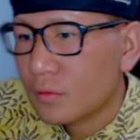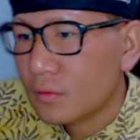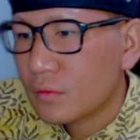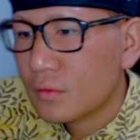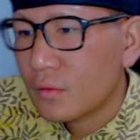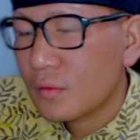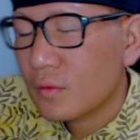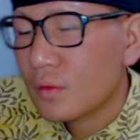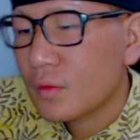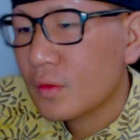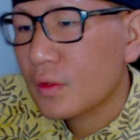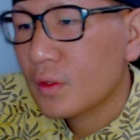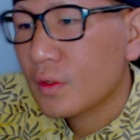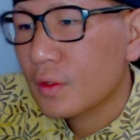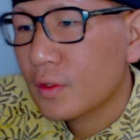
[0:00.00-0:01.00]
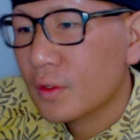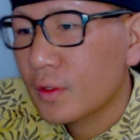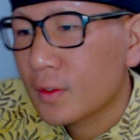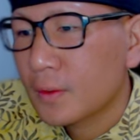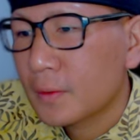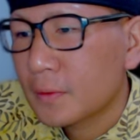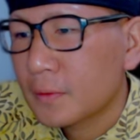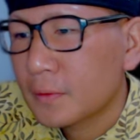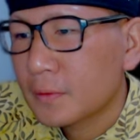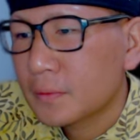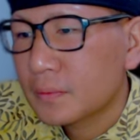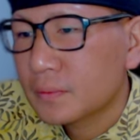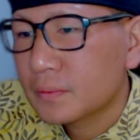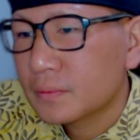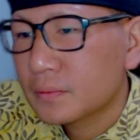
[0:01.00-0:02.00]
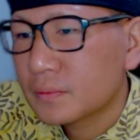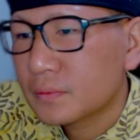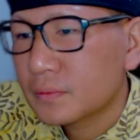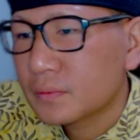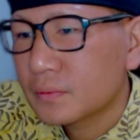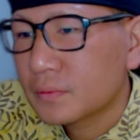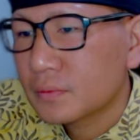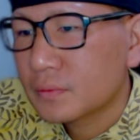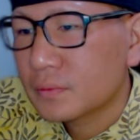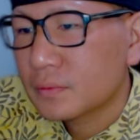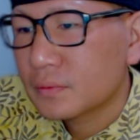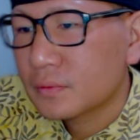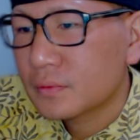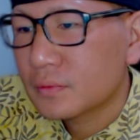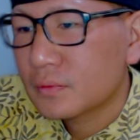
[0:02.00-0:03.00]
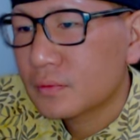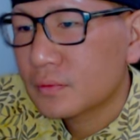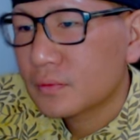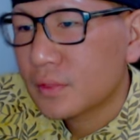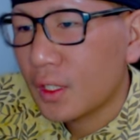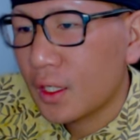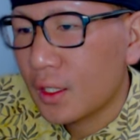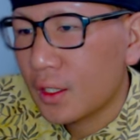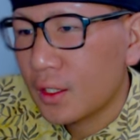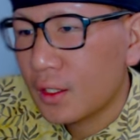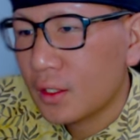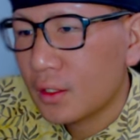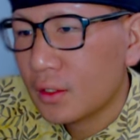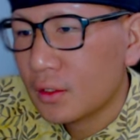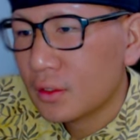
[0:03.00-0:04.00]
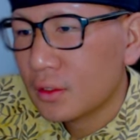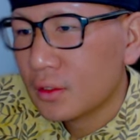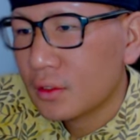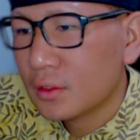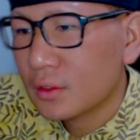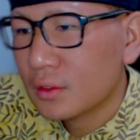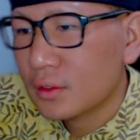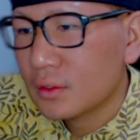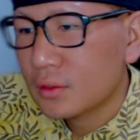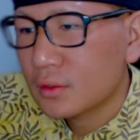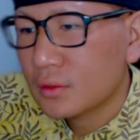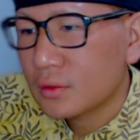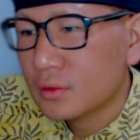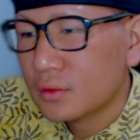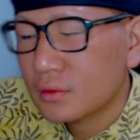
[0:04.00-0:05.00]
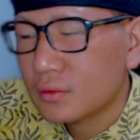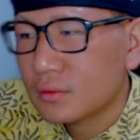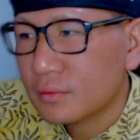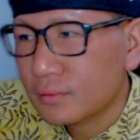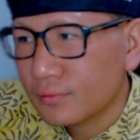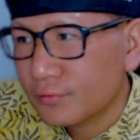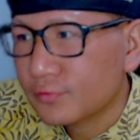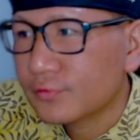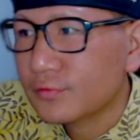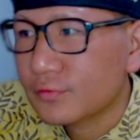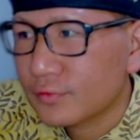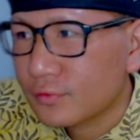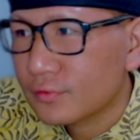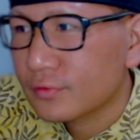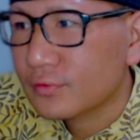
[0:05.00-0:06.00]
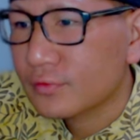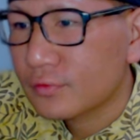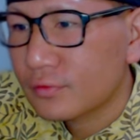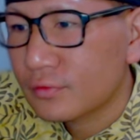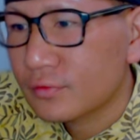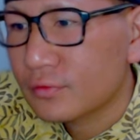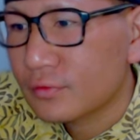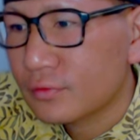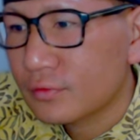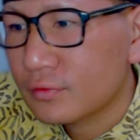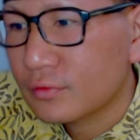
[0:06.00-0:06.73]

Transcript: No words are spoken by the person on screen.